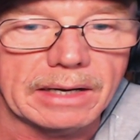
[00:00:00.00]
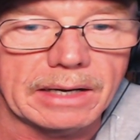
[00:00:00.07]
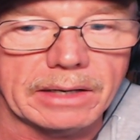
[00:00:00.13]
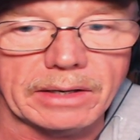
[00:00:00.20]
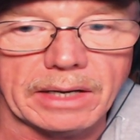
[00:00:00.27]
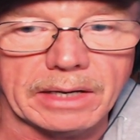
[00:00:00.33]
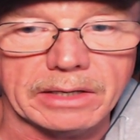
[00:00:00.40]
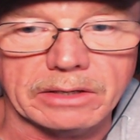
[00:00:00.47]

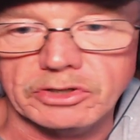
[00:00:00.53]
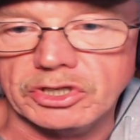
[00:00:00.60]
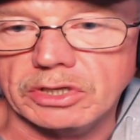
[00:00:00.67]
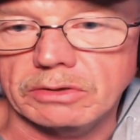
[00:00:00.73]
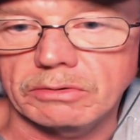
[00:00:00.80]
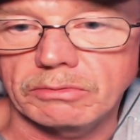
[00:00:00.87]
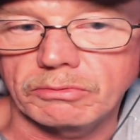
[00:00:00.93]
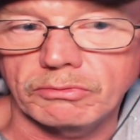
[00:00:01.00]
and I
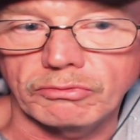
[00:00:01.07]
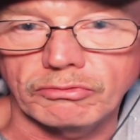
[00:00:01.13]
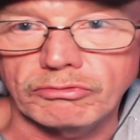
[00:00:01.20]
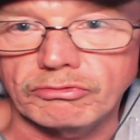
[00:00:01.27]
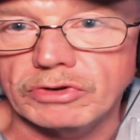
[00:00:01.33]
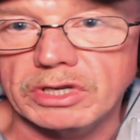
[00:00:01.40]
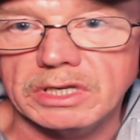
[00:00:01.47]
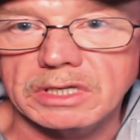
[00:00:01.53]
shall
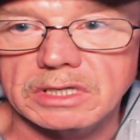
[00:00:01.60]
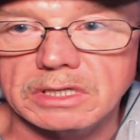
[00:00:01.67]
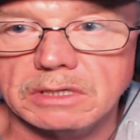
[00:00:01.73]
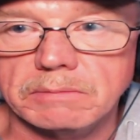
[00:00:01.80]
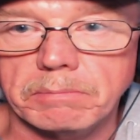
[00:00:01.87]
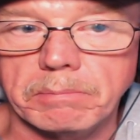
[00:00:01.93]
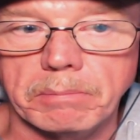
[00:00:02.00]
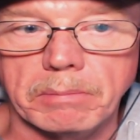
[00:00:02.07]

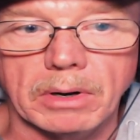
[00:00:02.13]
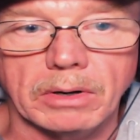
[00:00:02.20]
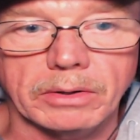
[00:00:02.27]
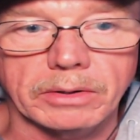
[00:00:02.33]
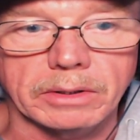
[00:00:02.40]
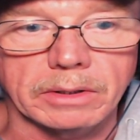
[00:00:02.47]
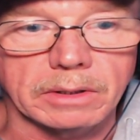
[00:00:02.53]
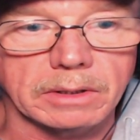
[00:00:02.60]

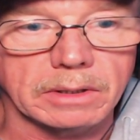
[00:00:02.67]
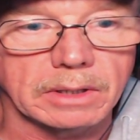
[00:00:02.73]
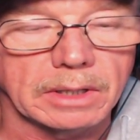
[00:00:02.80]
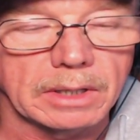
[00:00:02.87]
respond.